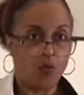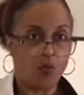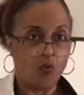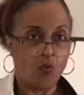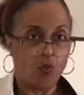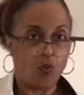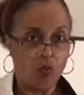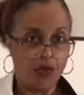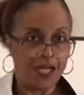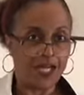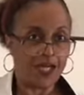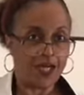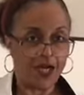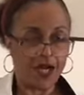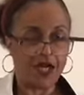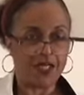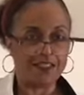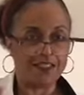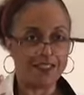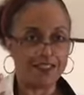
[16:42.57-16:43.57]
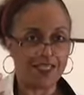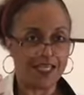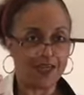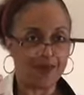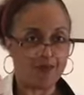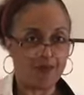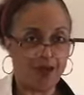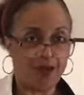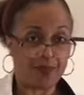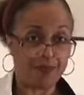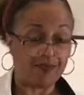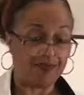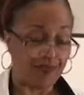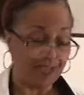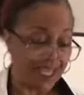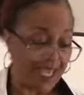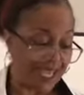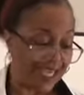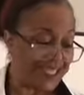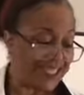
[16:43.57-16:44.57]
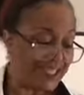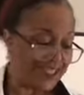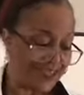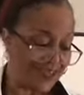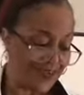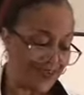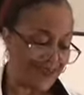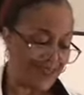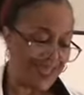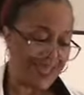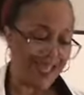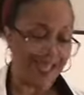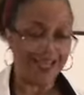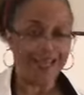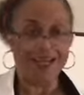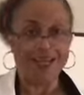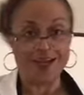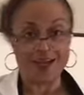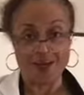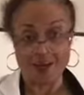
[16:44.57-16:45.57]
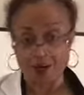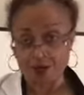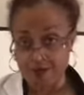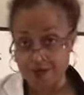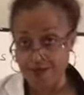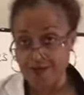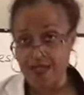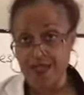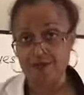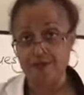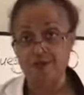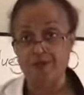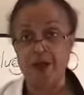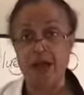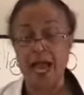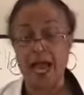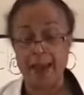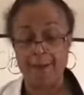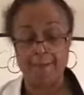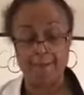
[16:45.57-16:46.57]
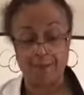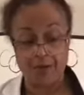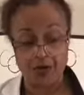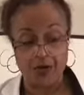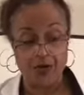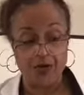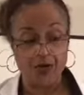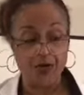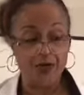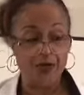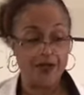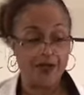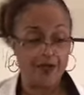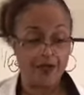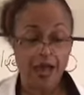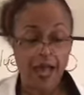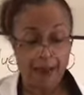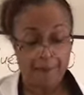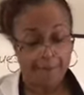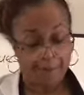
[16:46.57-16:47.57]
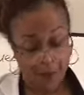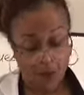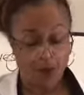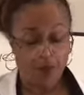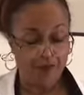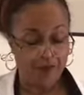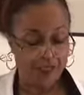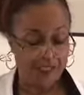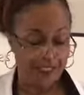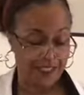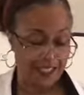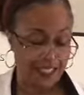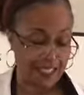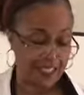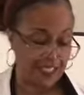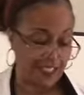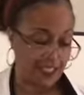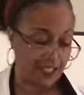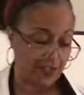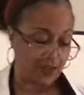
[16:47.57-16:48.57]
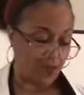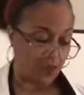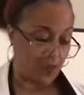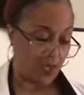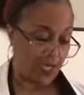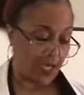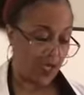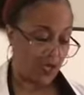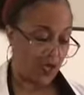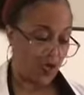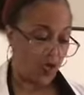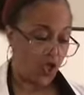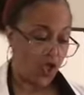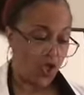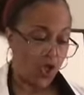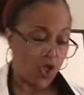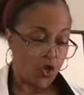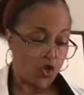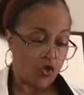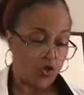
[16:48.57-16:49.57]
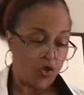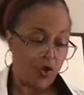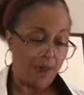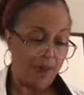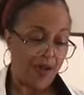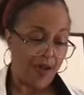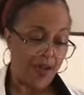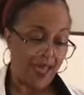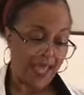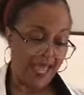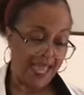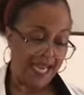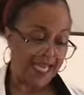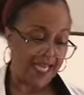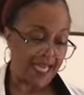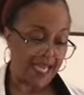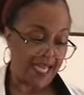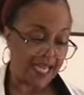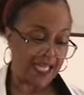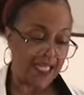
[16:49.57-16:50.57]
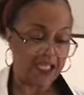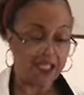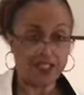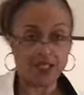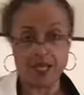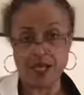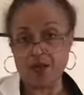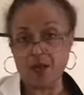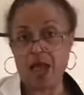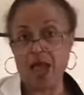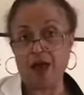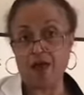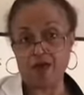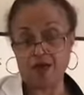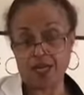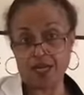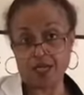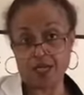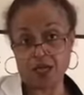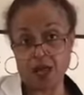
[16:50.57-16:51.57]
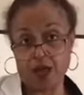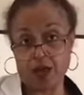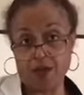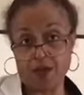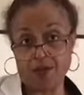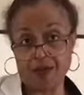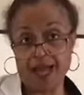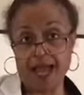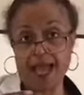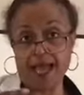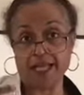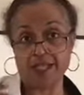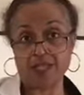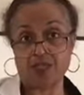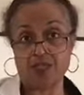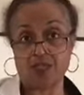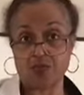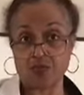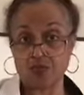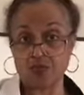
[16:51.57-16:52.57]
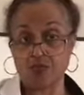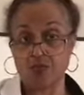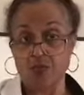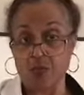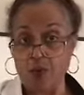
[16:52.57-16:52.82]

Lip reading: what it causes and the ramifications of that. Know the same for hypoventilation as well. Know about ADH and how it reacts to